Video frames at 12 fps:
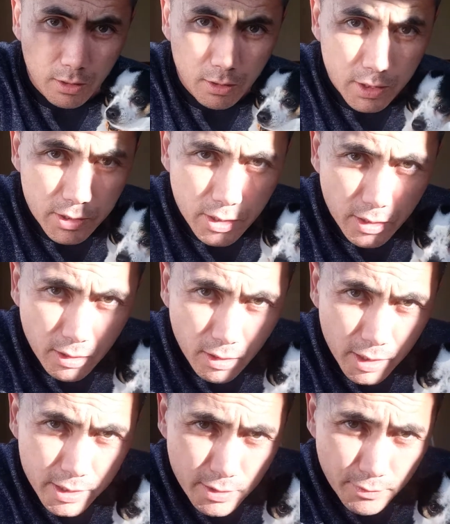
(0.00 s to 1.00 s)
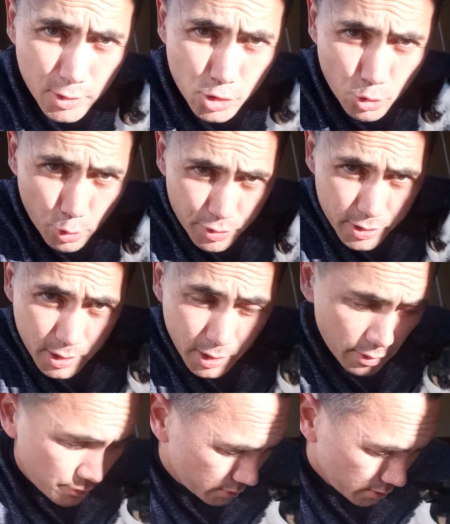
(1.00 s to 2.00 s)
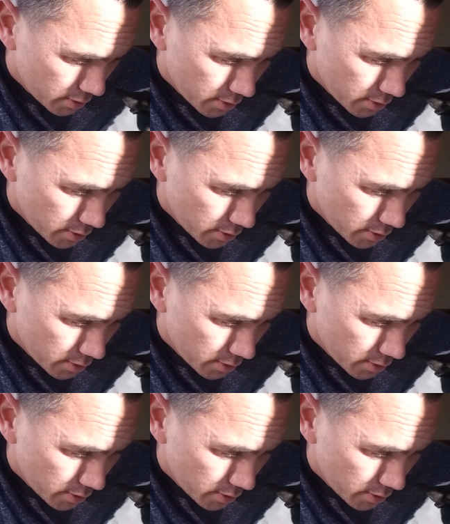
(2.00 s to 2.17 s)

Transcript: Look into the eyes of the truth, Steve.